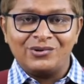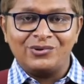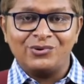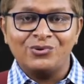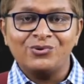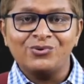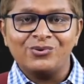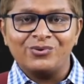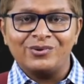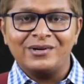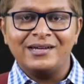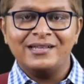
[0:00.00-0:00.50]

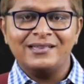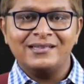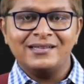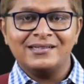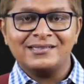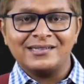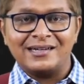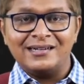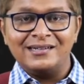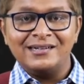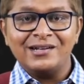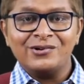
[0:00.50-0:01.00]
2 in
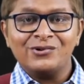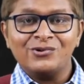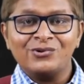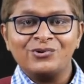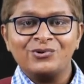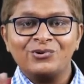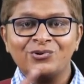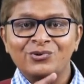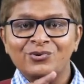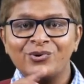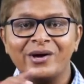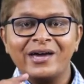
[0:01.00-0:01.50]
this under
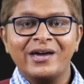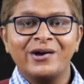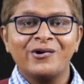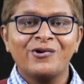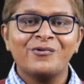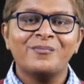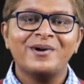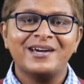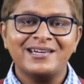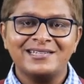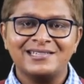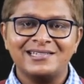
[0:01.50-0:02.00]
root
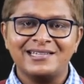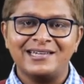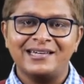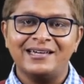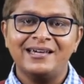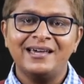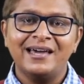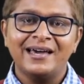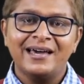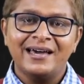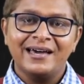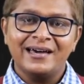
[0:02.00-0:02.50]
2AO by
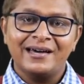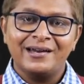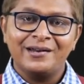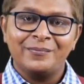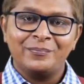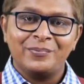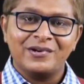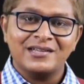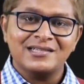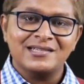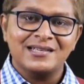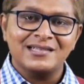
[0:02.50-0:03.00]
C
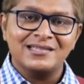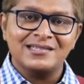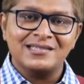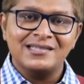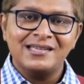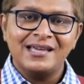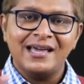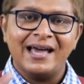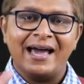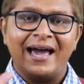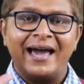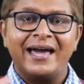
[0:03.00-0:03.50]
represents
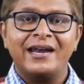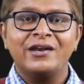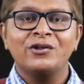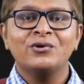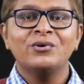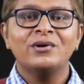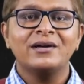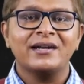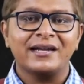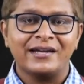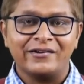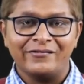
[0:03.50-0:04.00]
the
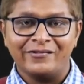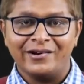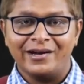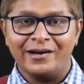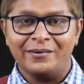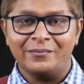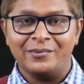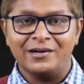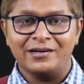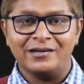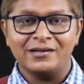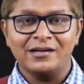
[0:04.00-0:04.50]
annual
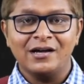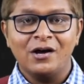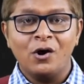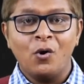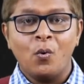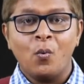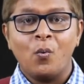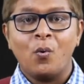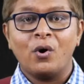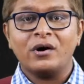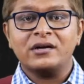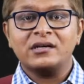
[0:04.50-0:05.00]
requirement.
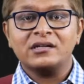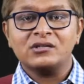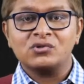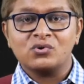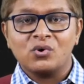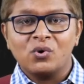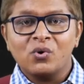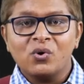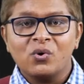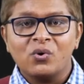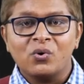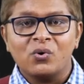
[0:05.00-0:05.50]
What
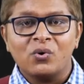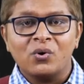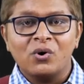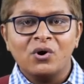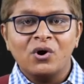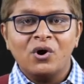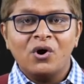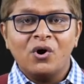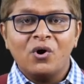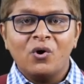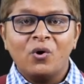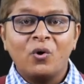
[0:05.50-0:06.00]
is O?
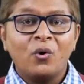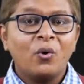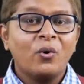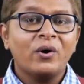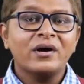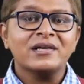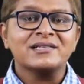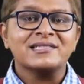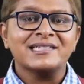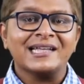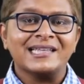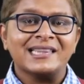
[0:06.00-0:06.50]

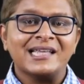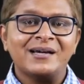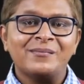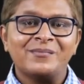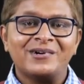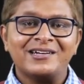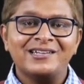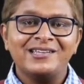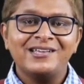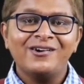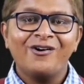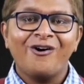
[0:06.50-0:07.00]
O is nothing
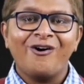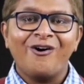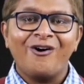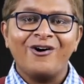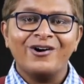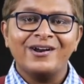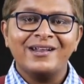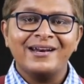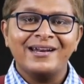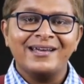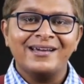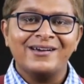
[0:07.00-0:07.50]
but the
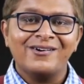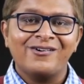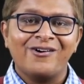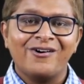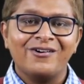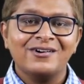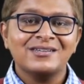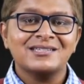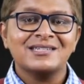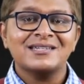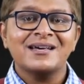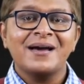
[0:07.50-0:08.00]
ordering
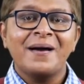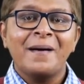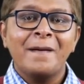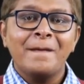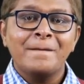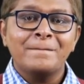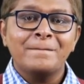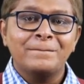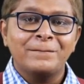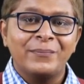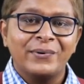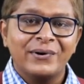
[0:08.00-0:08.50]
cost
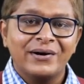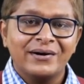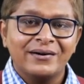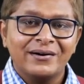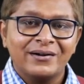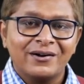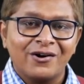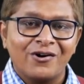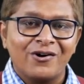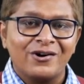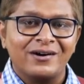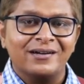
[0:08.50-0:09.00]

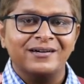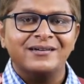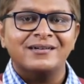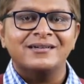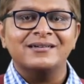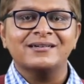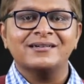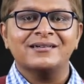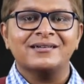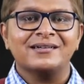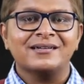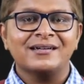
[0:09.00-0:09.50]
per
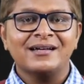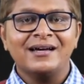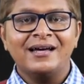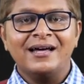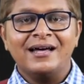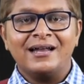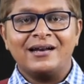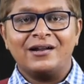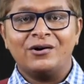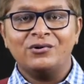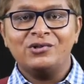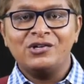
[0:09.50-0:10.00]
order.
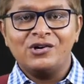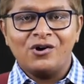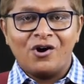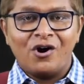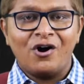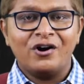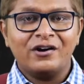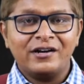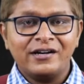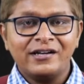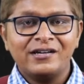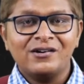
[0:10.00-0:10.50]
Now the
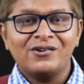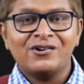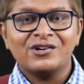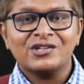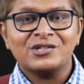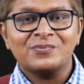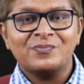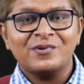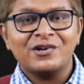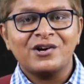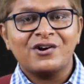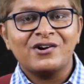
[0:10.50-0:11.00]
ordering
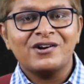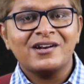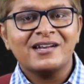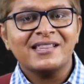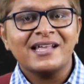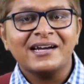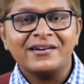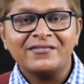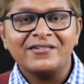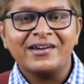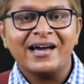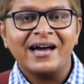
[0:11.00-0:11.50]
cost per order
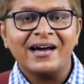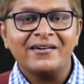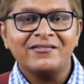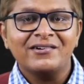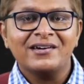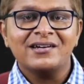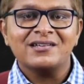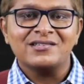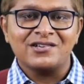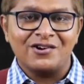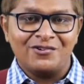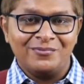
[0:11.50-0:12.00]
that we have
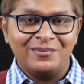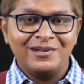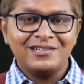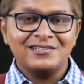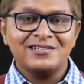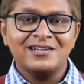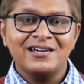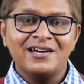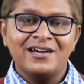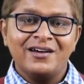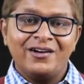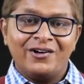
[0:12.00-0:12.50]
here is how
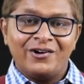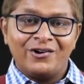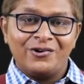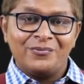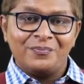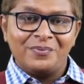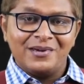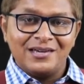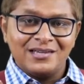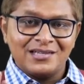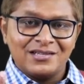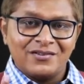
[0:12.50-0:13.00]
much?
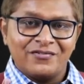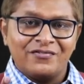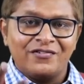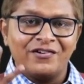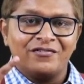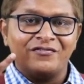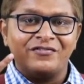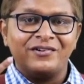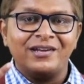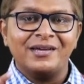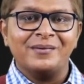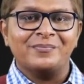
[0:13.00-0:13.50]
Rupees
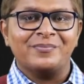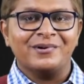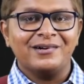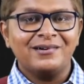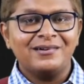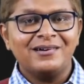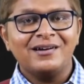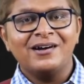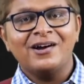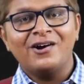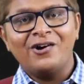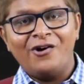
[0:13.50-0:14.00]
50
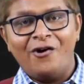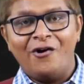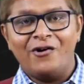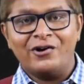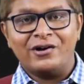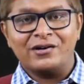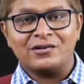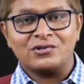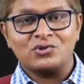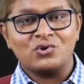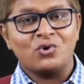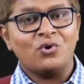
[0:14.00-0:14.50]
per
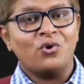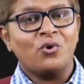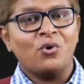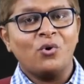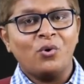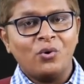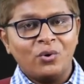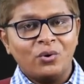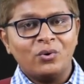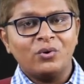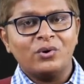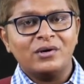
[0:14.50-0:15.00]
order. So
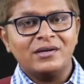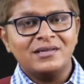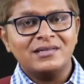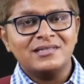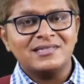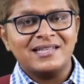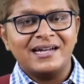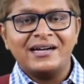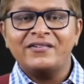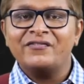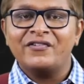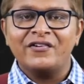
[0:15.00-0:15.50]
O
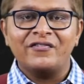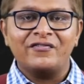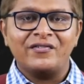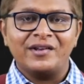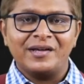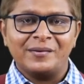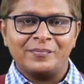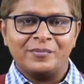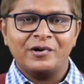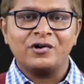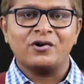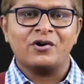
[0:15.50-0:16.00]
is that
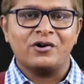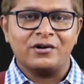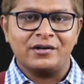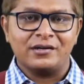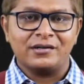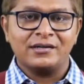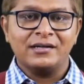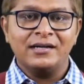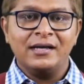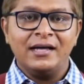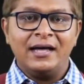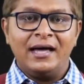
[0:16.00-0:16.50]
50 per
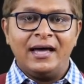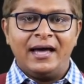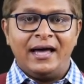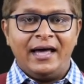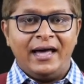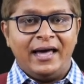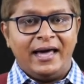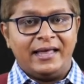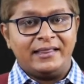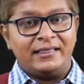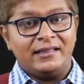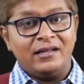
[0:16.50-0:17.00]
order.
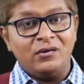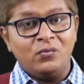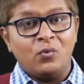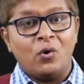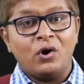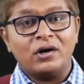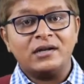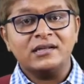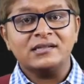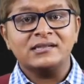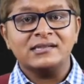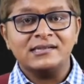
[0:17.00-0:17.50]
And then
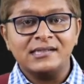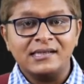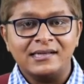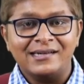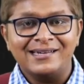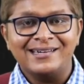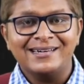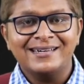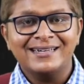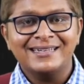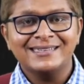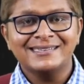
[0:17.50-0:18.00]
what is
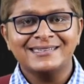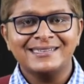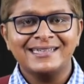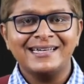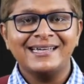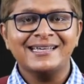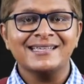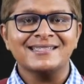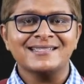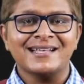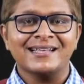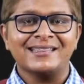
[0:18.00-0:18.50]
C?
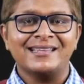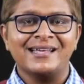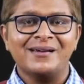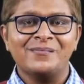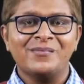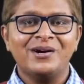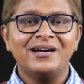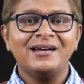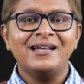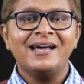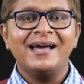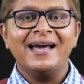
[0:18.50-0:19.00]
C is
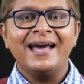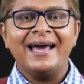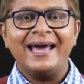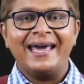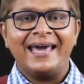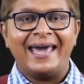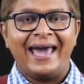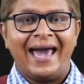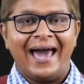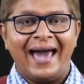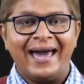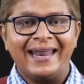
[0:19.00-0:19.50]
nothing but
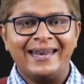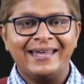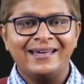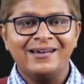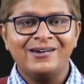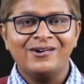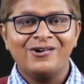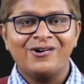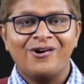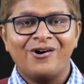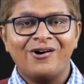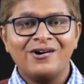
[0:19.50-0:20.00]

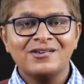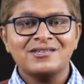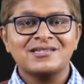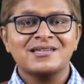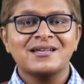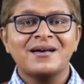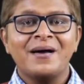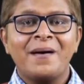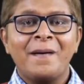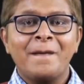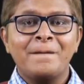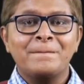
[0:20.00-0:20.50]
carrying
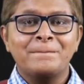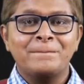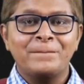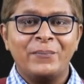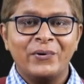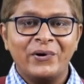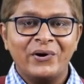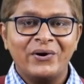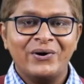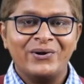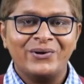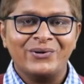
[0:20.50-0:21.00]
cost
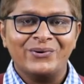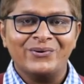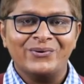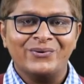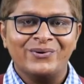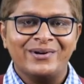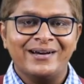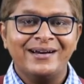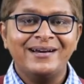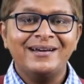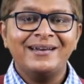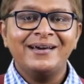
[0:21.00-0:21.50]
per
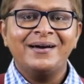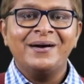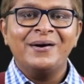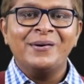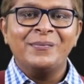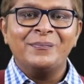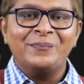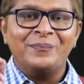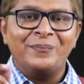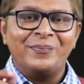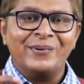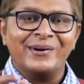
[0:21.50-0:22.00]
unit
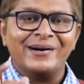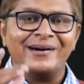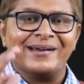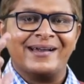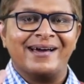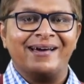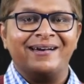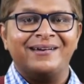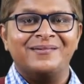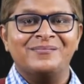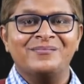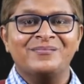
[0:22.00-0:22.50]

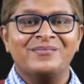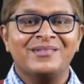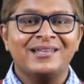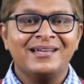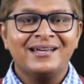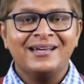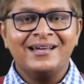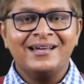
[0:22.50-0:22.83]
per annum.